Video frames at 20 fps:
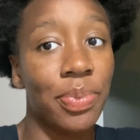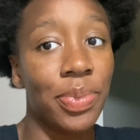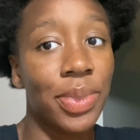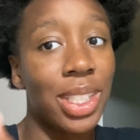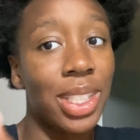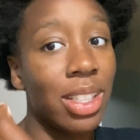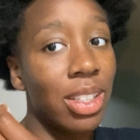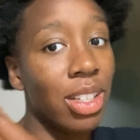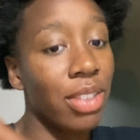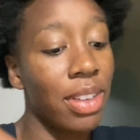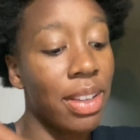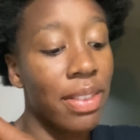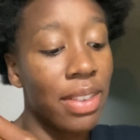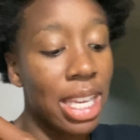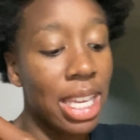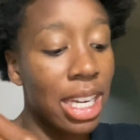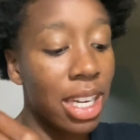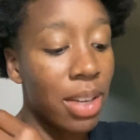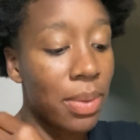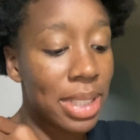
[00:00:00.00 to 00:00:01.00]
Don't know if
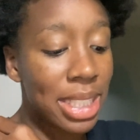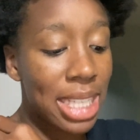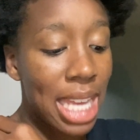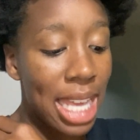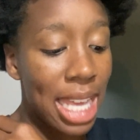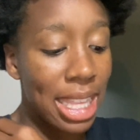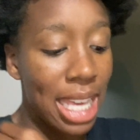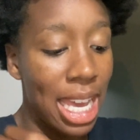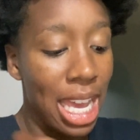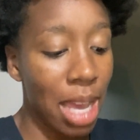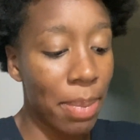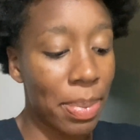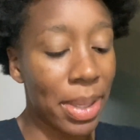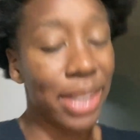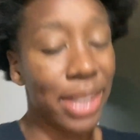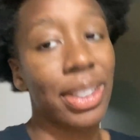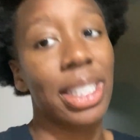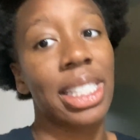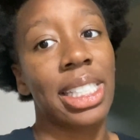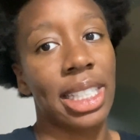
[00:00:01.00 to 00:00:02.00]
anyone's had that
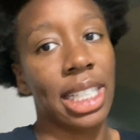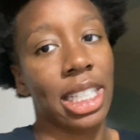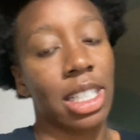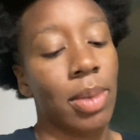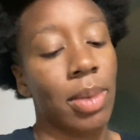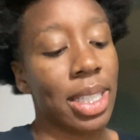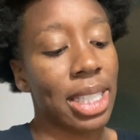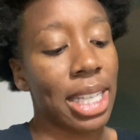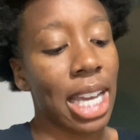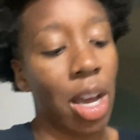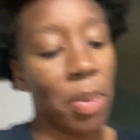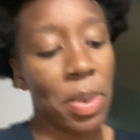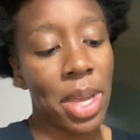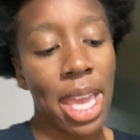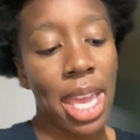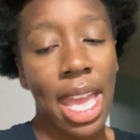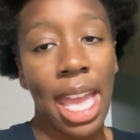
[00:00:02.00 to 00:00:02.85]
happen, stick to my scalp.